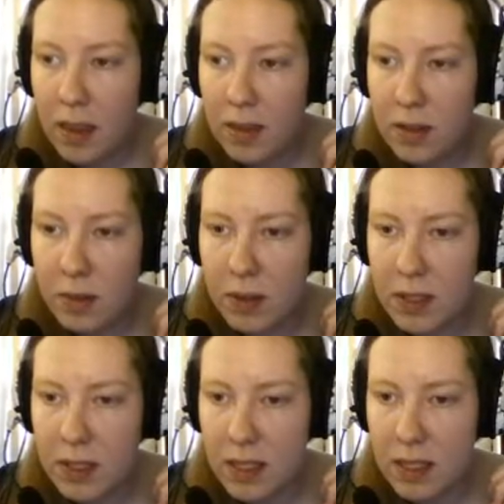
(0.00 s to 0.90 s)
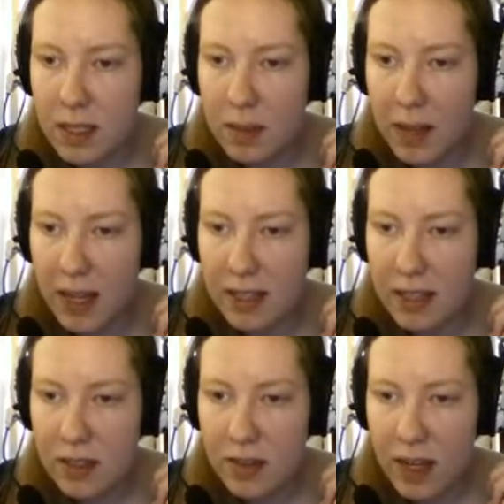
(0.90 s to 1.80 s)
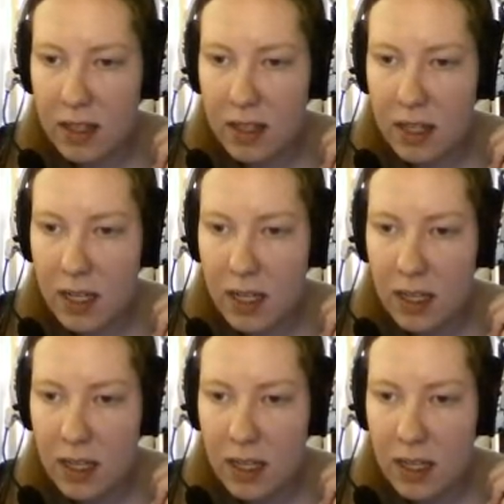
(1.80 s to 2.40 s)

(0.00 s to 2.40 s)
So it wants this, the plastics factory.